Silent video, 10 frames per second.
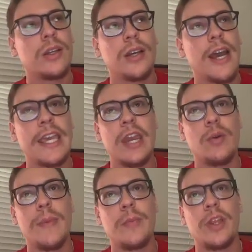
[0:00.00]
I can't
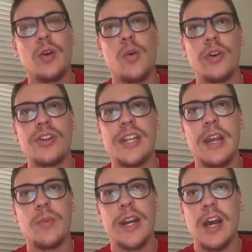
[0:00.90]
remember the corner's name
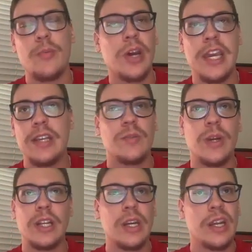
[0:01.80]
right now, but he has been
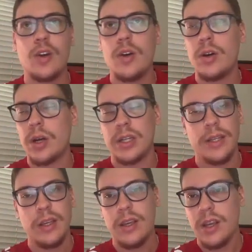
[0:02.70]
getting cooked
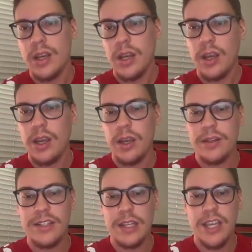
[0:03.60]

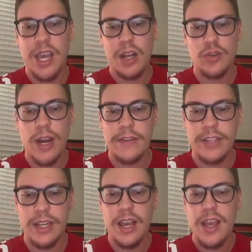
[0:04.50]
since he got
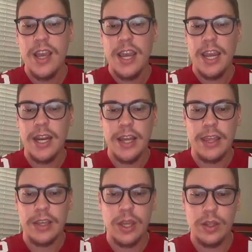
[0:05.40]
drafted, and I
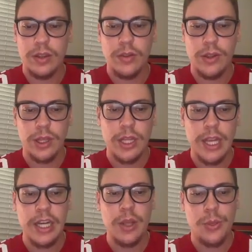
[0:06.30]
think that they
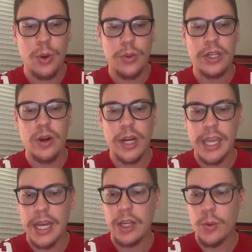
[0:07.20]
need to throw the dart
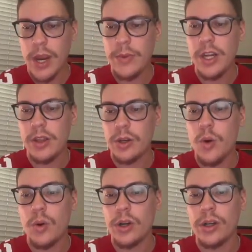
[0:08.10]
again and grab another
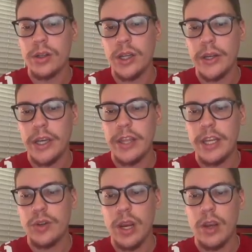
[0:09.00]
corner. I think
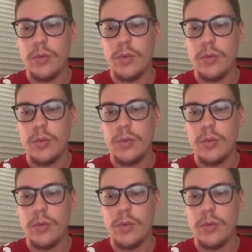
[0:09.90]
Trey